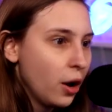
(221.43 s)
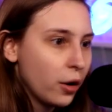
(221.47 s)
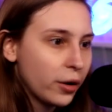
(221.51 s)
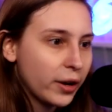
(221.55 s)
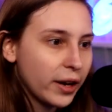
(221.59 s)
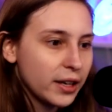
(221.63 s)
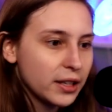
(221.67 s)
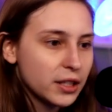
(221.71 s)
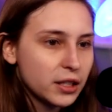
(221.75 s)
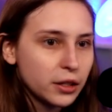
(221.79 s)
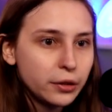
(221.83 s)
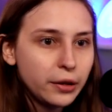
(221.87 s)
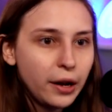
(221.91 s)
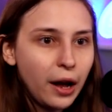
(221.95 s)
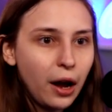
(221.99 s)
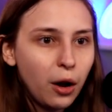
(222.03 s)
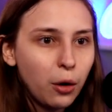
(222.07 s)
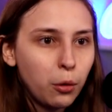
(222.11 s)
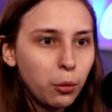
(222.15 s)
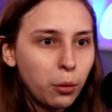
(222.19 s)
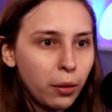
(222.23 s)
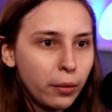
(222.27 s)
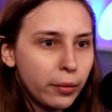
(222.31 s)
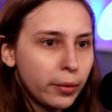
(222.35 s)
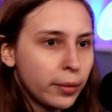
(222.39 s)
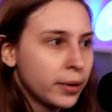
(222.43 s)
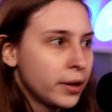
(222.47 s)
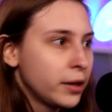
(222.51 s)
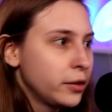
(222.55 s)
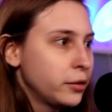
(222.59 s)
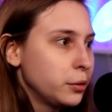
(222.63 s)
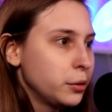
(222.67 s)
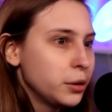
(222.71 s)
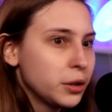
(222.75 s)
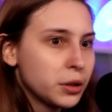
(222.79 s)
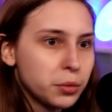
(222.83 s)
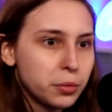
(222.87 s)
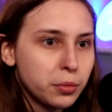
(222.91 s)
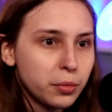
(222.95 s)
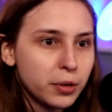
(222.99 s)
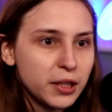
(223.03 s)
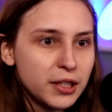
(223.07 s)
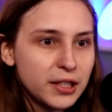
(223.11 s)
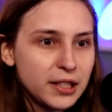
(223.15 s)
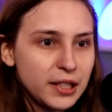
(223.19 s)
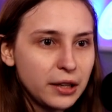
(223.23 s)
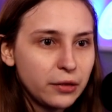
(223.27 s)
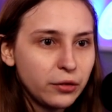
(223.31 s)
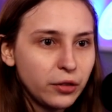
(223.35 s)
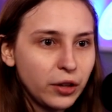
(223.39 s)
Okay, so now what we want to do is we want
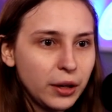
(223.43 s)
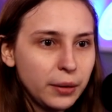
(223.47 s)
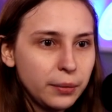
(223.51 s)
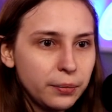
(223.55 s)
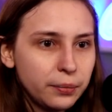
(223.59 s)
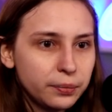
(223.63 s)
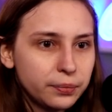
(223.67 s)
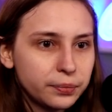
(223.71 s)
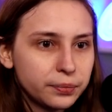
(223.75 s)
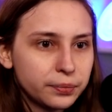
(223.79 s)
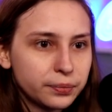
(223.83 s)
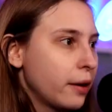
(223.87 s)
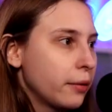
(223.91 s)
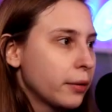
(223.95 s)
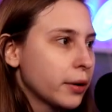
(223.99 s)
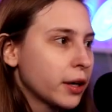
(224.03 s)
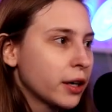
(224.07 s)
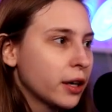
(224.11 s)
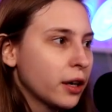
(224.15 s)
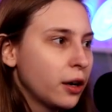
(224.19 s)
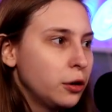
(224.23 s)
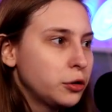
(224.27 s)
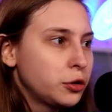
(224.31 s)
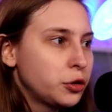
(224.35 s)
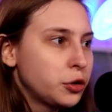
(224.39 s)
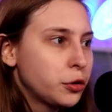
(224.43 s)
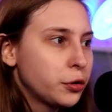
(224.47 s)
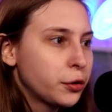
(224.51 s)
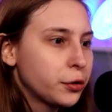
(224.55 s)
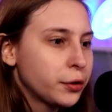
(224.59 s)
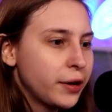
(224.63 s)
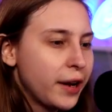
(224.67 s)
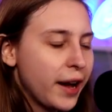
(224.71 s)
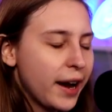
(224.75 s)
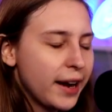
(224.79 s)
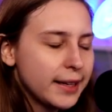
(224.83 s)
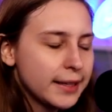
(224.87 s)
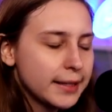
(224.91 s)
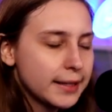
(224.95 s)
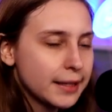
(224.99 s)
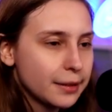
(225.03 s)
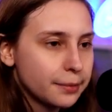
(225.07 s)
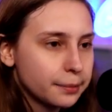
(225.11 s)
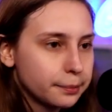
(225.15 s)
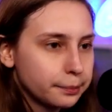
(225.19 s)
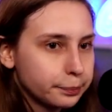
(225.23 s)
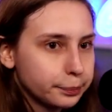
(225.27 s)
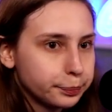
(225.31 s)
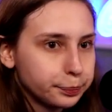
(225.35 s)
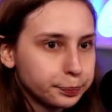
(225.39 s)
to save it. Now we're going to go to connect.